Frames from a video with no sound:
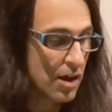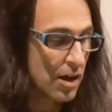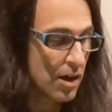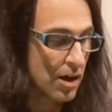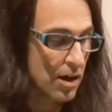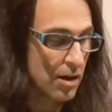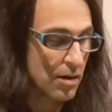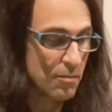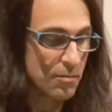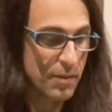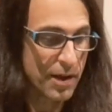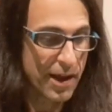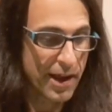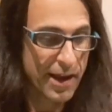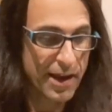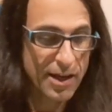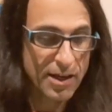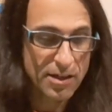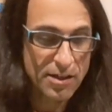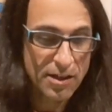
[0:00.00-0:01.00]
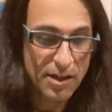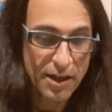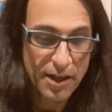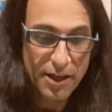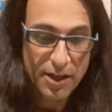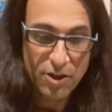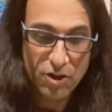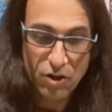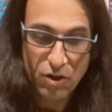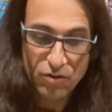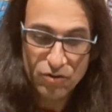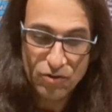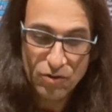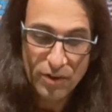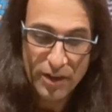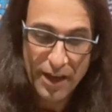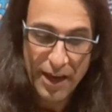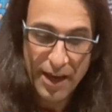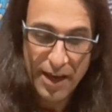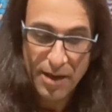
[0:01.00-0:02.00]
And it also
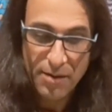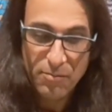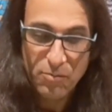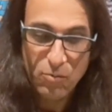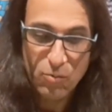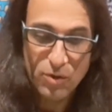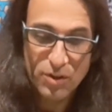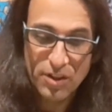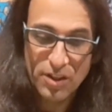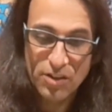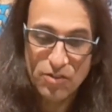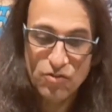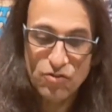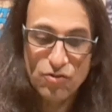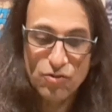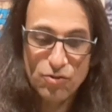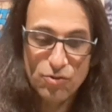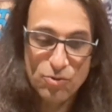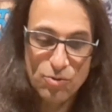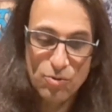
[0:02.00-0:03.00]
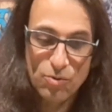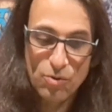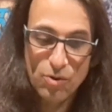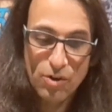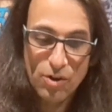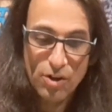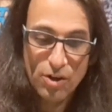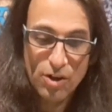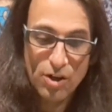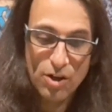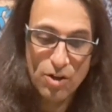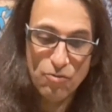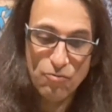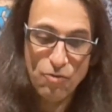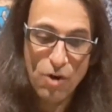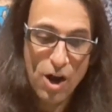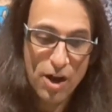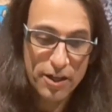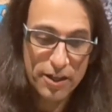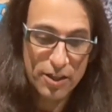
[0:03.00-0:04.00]
came with these two
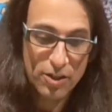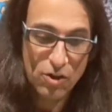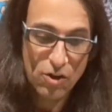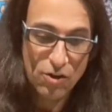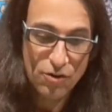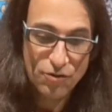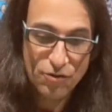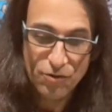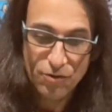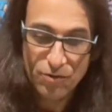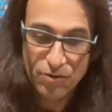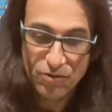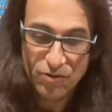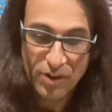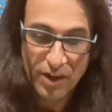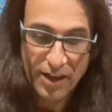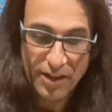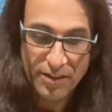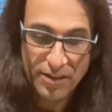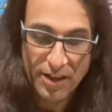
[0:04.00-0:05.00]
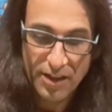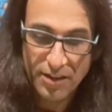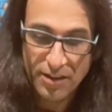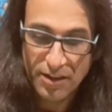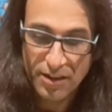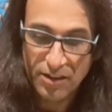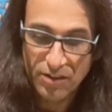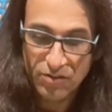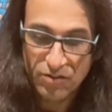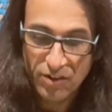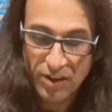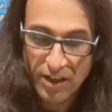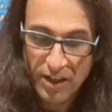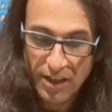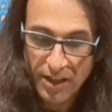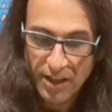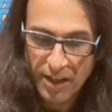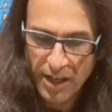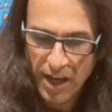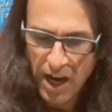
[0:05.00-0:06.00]
rocket launchers, and then these
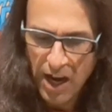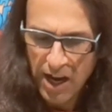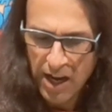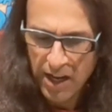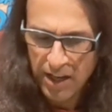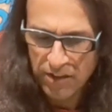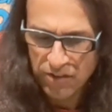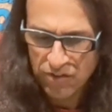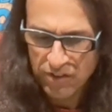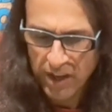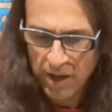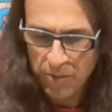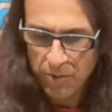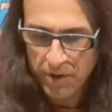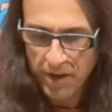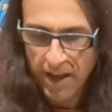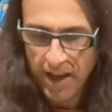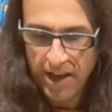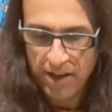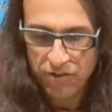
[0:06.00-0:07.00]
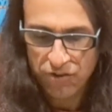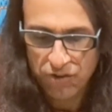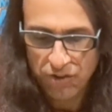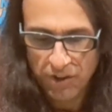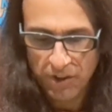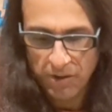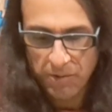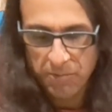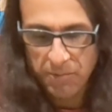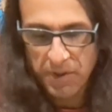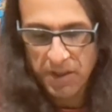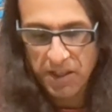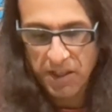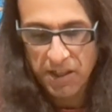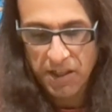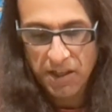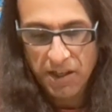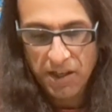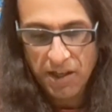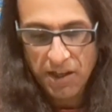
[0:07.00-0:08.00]
guys that would actually
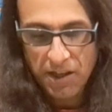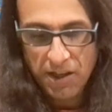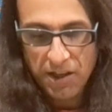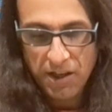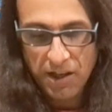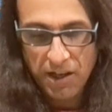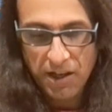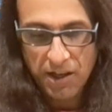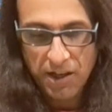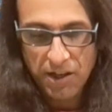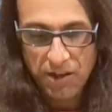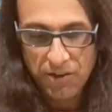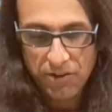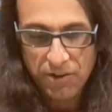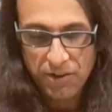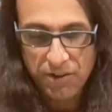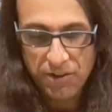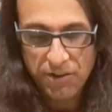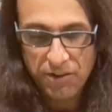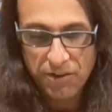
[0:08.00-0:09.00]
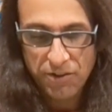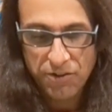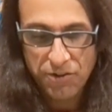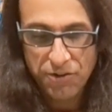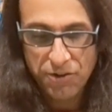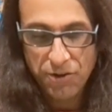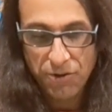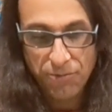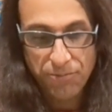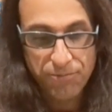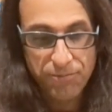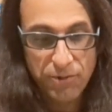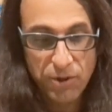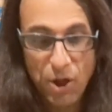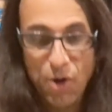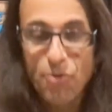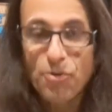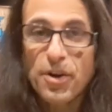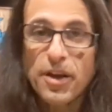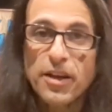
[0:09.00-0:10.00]
be,
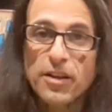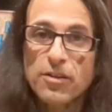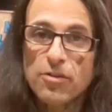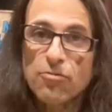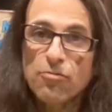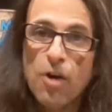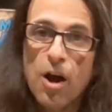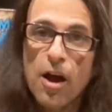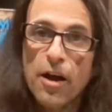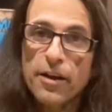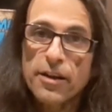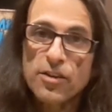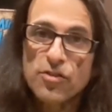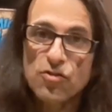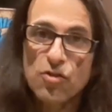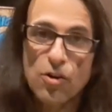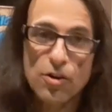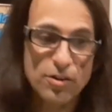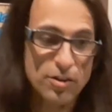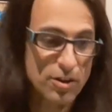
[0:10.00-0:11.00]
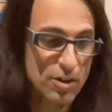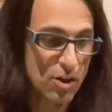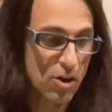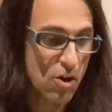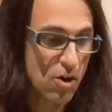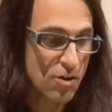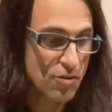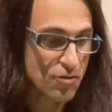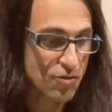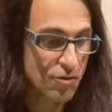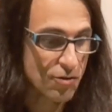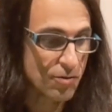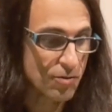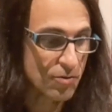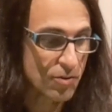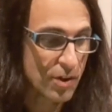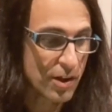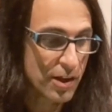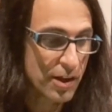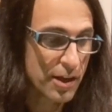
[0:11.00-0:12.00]
loading the rockets onto the
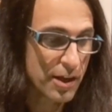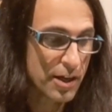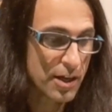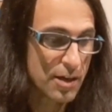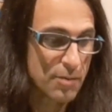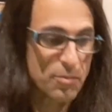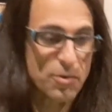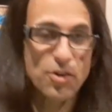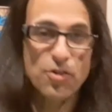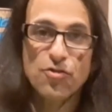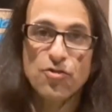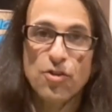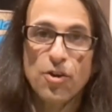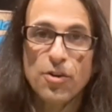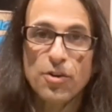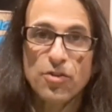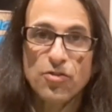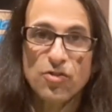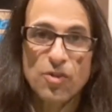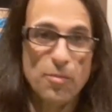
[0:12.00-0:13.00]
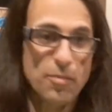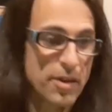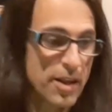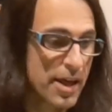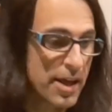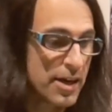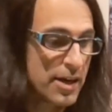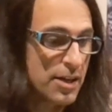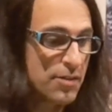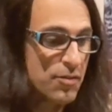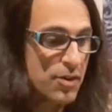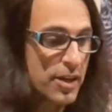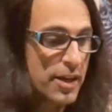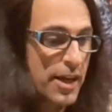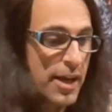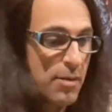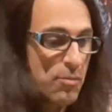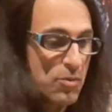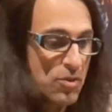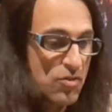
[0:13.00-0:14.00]
launchers. And I'm going to show you some of that. It even
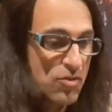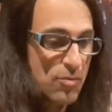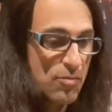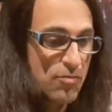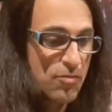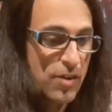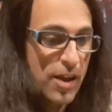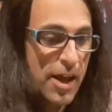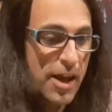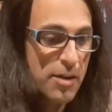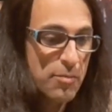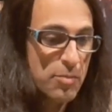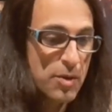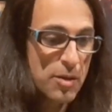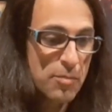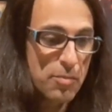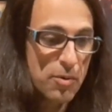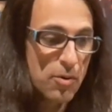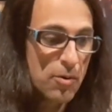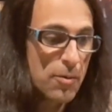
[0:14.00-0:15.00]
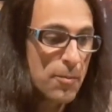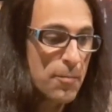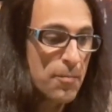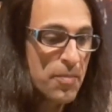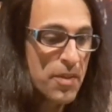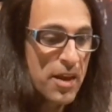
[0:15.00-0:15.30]
came with some flag people.